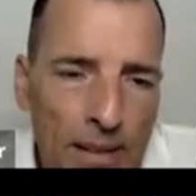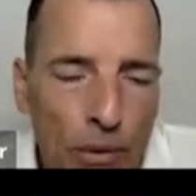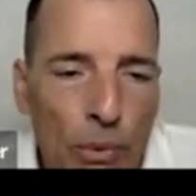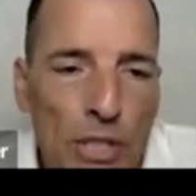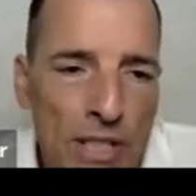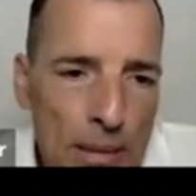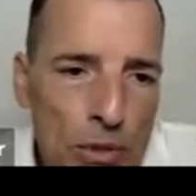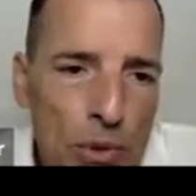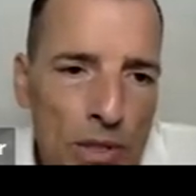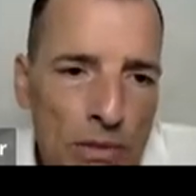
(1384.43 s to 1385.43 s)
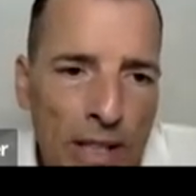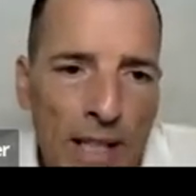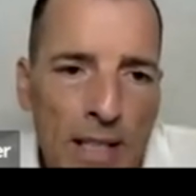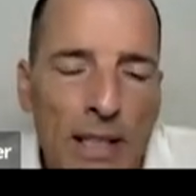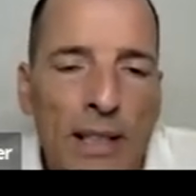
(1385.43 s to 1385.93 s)
there was some news
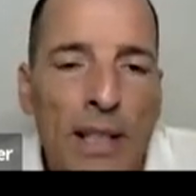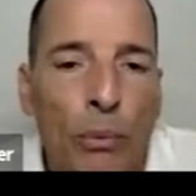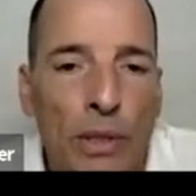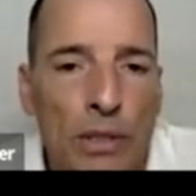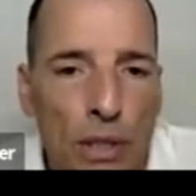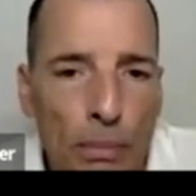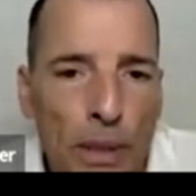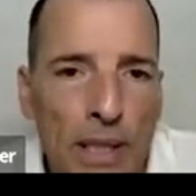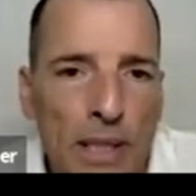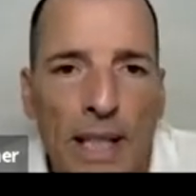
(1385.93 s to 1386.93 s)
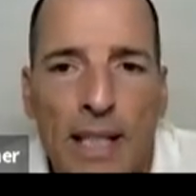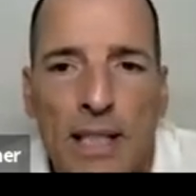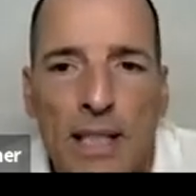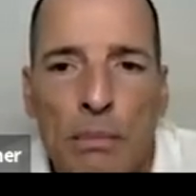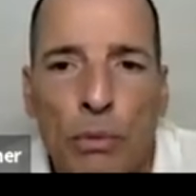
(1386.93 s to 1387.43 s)
event that were interpreted
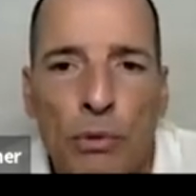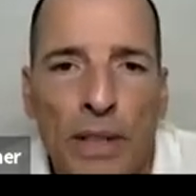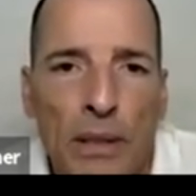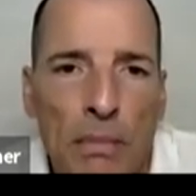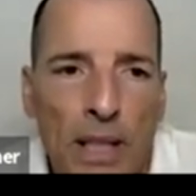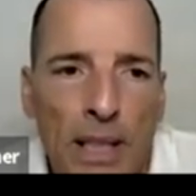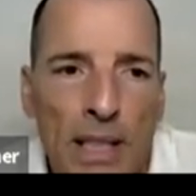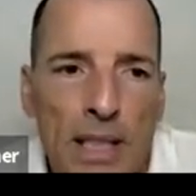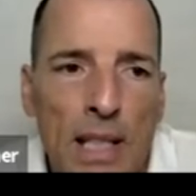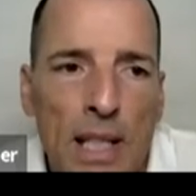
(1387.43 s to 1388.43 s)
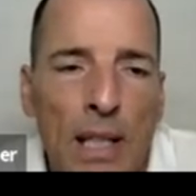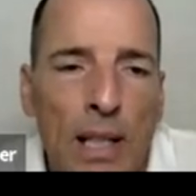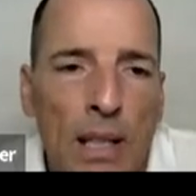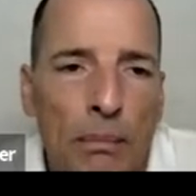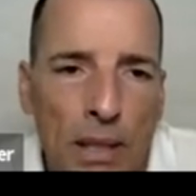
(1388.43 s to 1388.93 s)
as moving the markets,
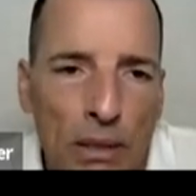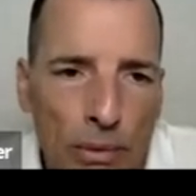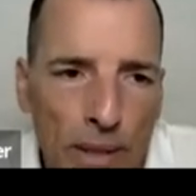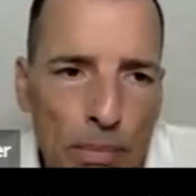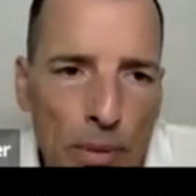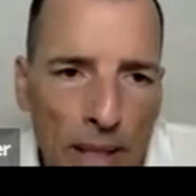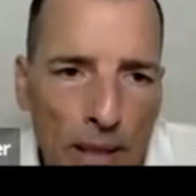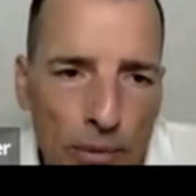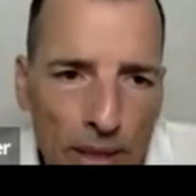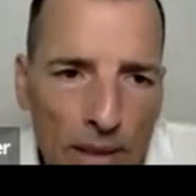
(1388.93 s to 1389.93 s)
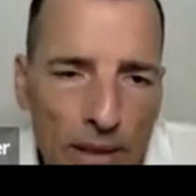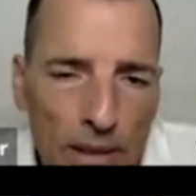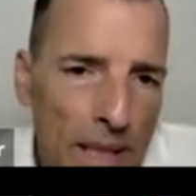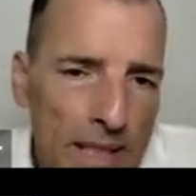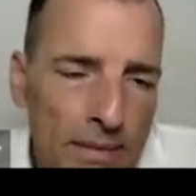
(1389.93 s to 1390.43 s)
but the real
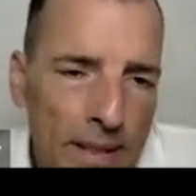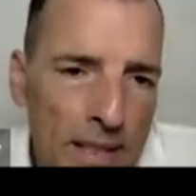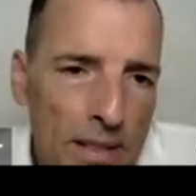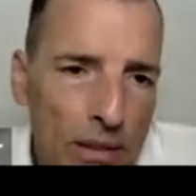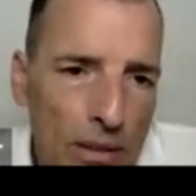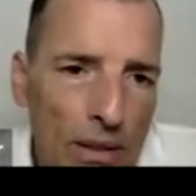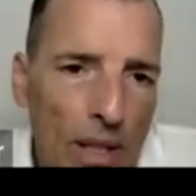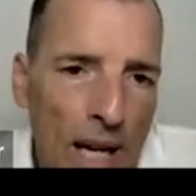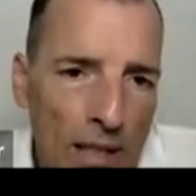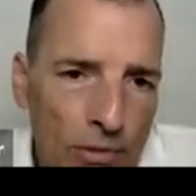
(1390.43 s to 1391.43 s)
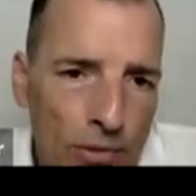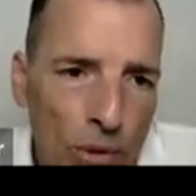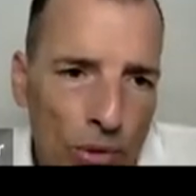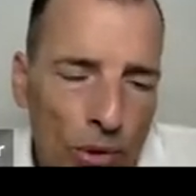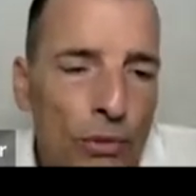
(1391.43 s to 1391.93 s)
price events
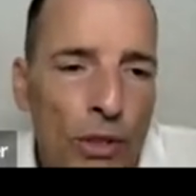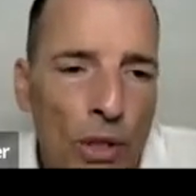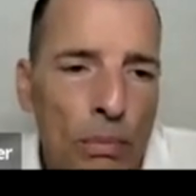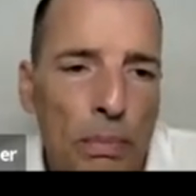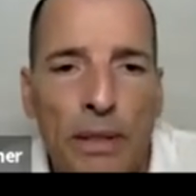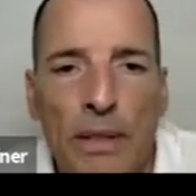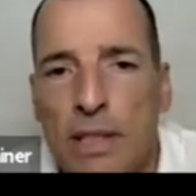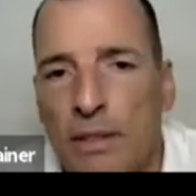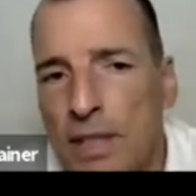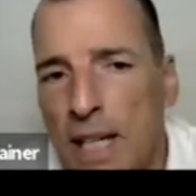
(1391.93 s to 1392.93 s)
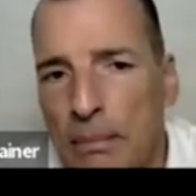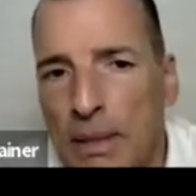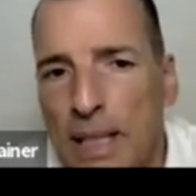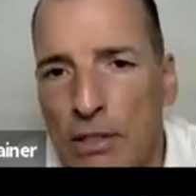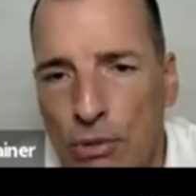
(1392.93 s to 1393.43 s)
unfold over long periods of
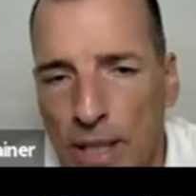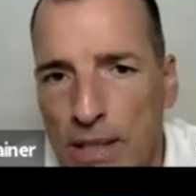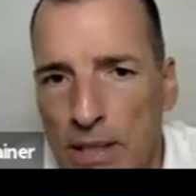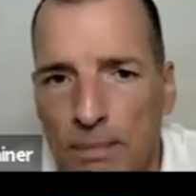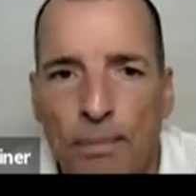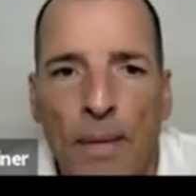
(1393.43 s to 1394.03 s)
time as trends.